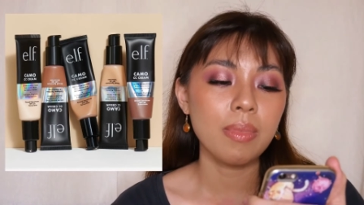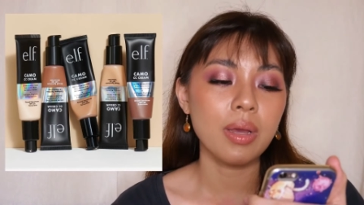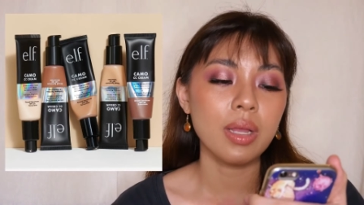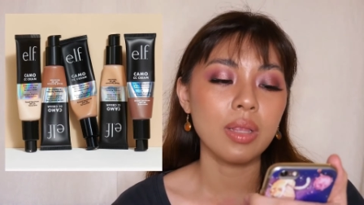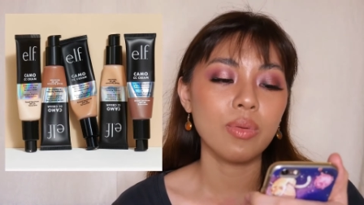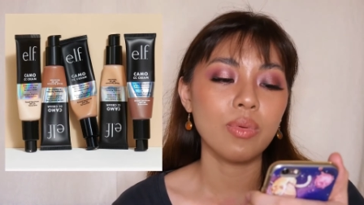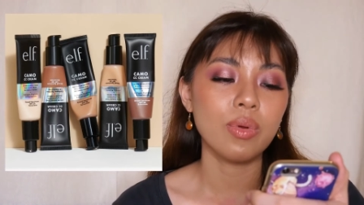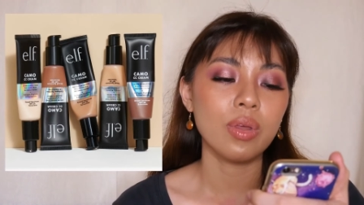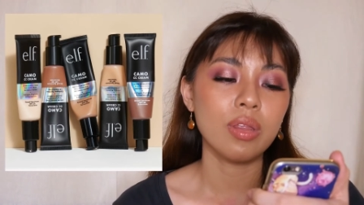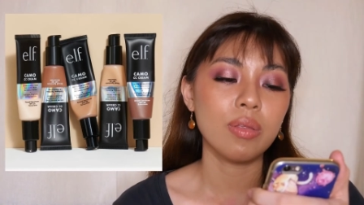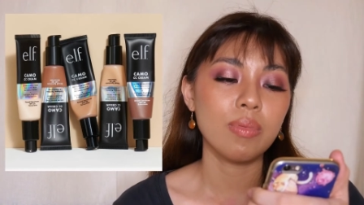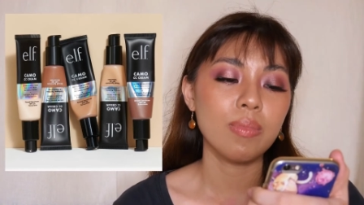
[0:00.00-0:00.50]
but
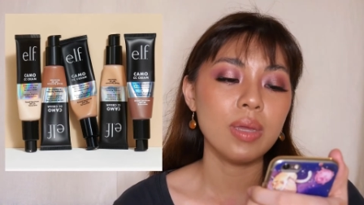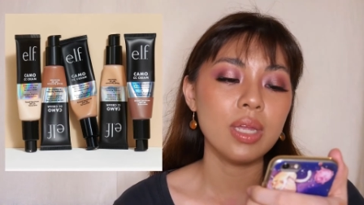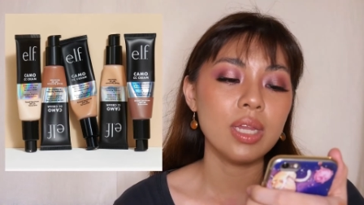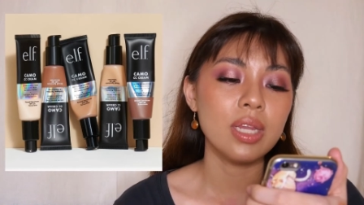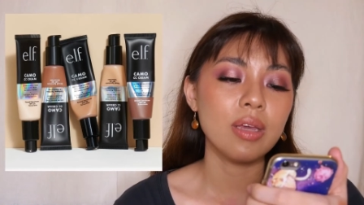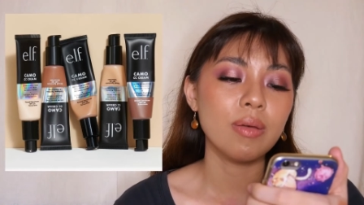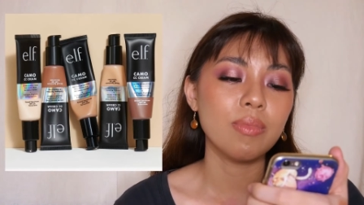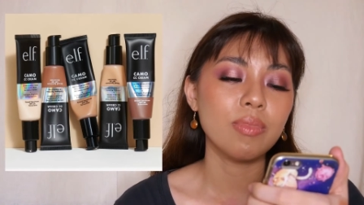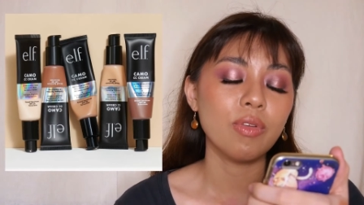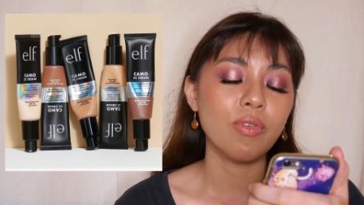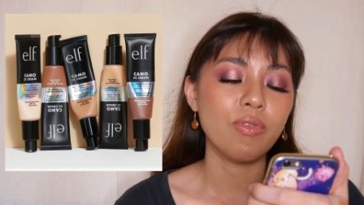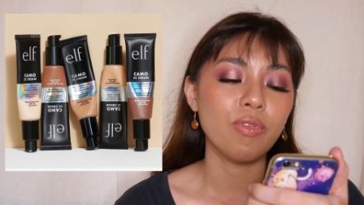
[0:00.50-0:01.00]
with
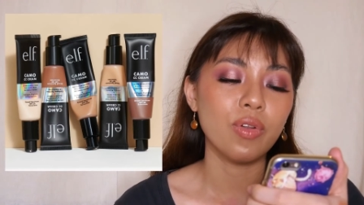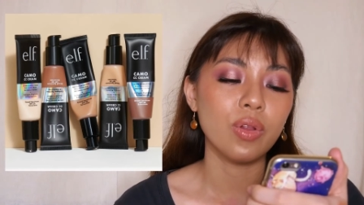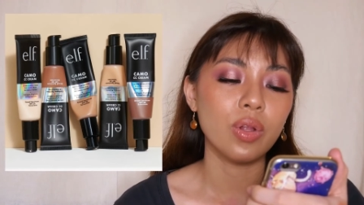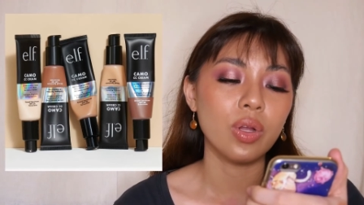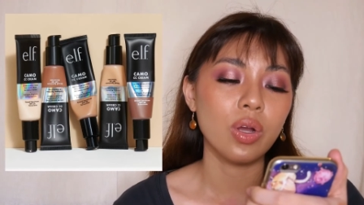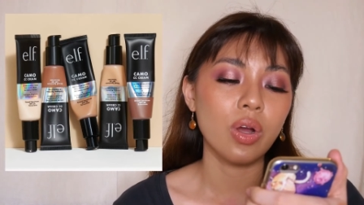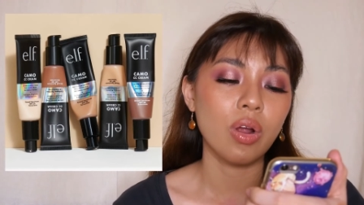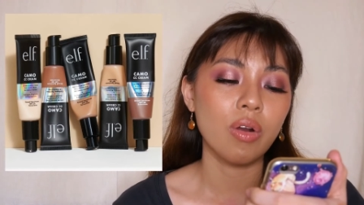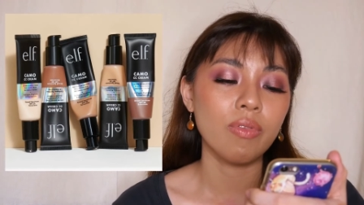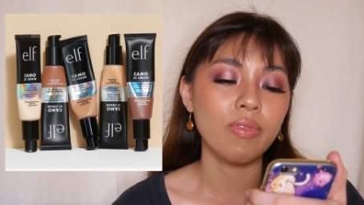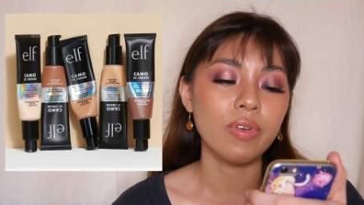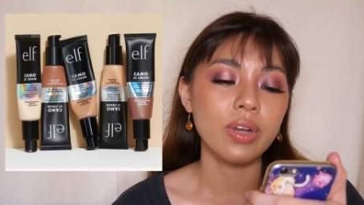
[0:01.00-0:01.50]
medium to full
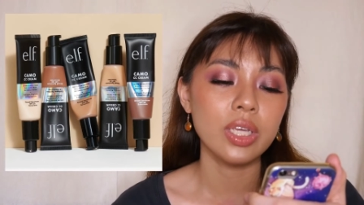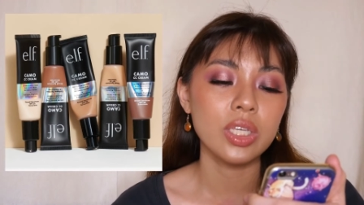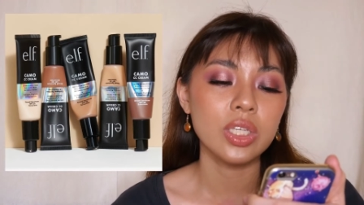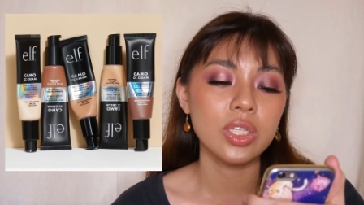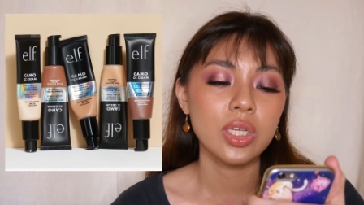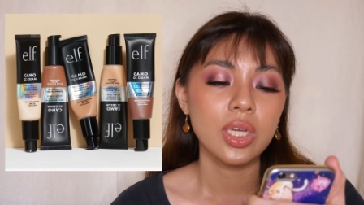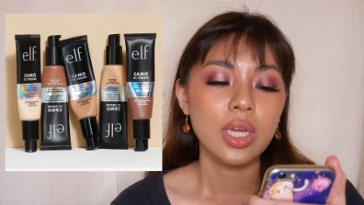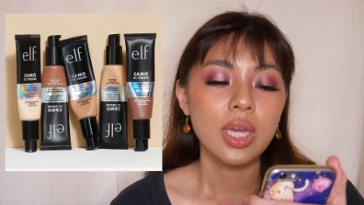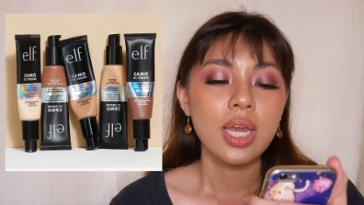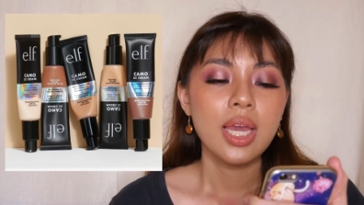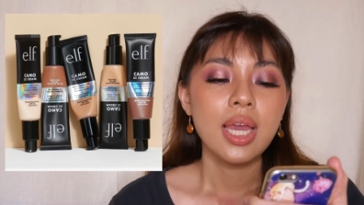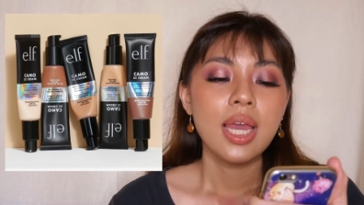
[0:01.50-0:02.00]
coverage
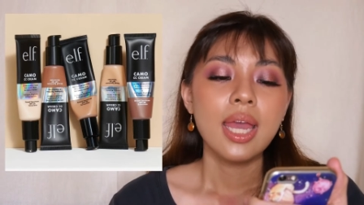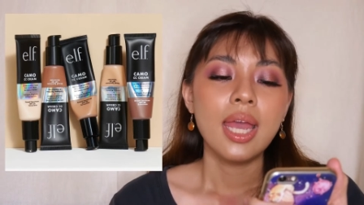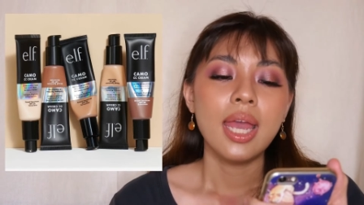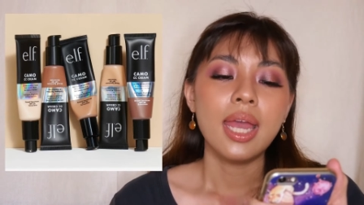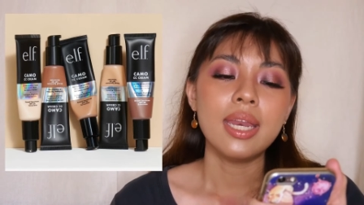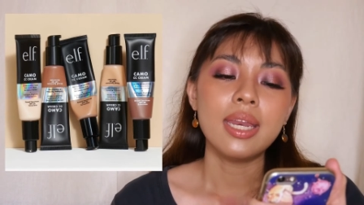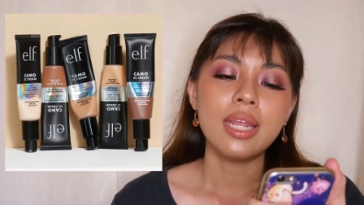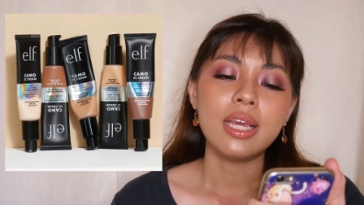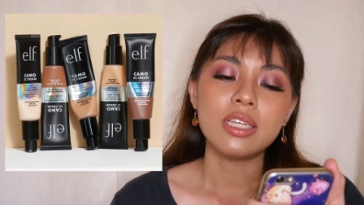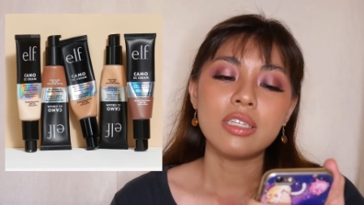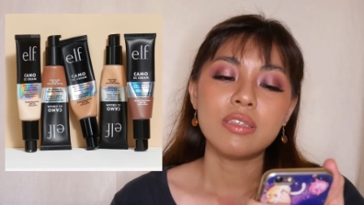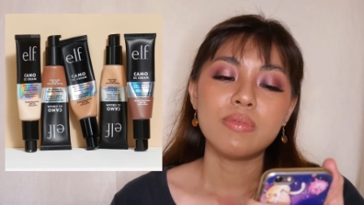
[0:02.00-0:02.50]

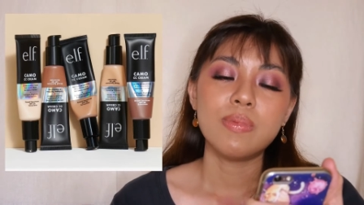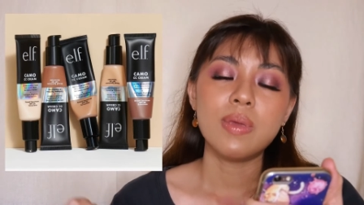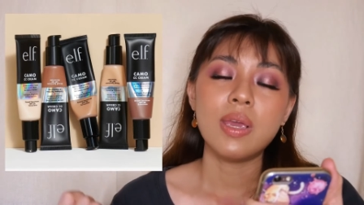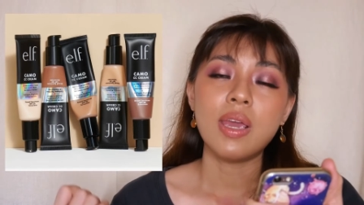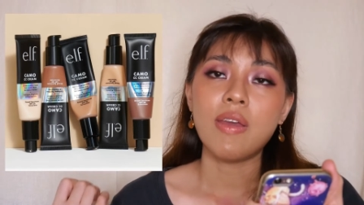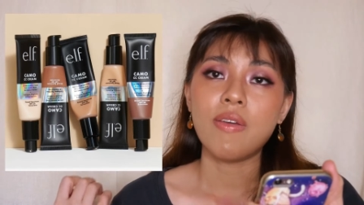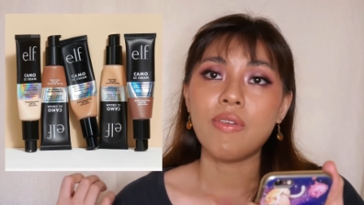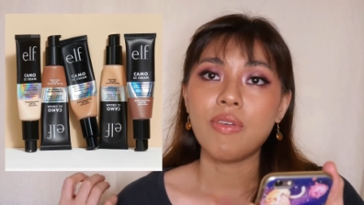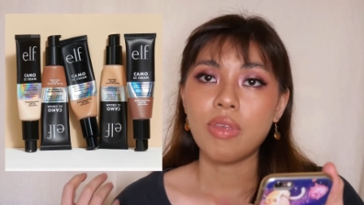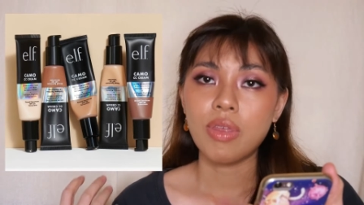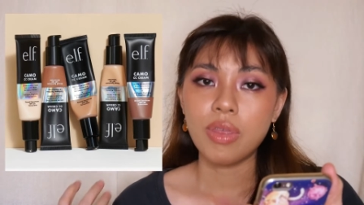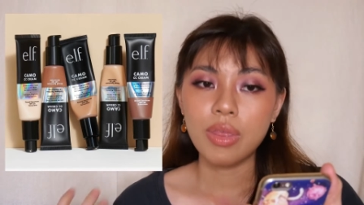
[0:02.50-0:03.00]
and
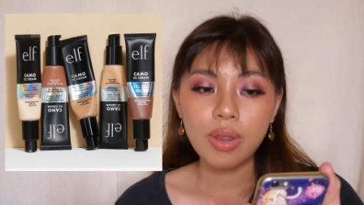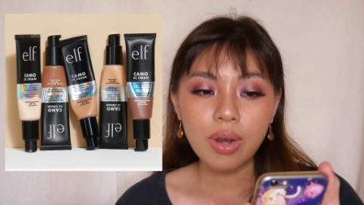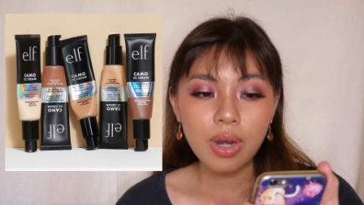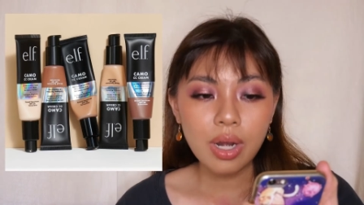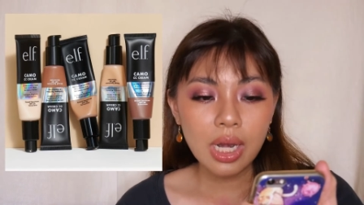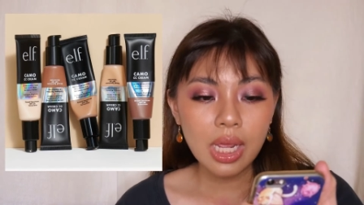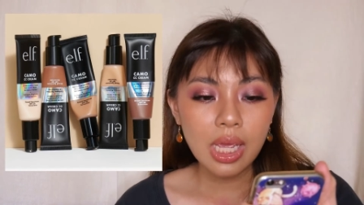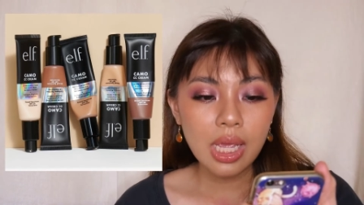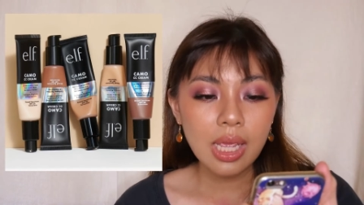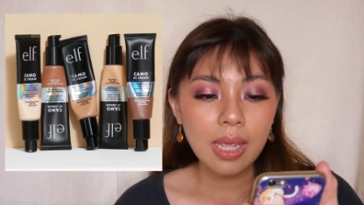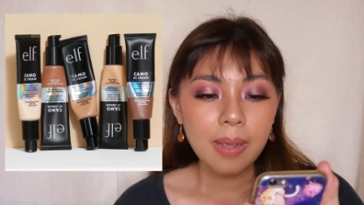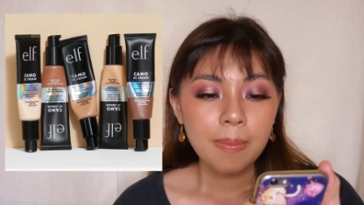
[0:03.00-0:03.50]
SPF
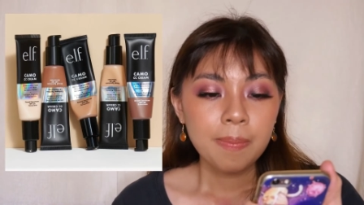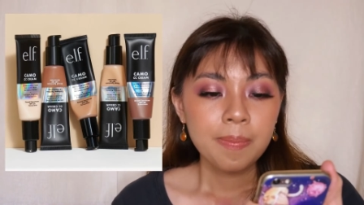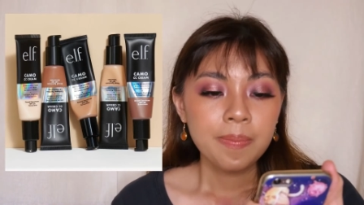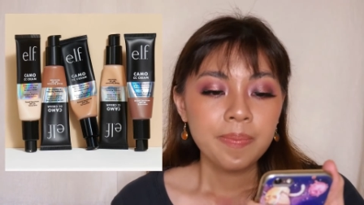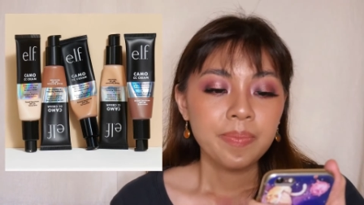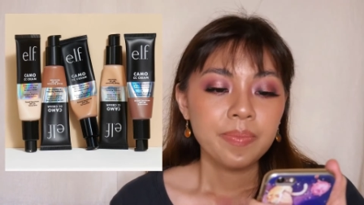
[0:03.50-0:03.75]
30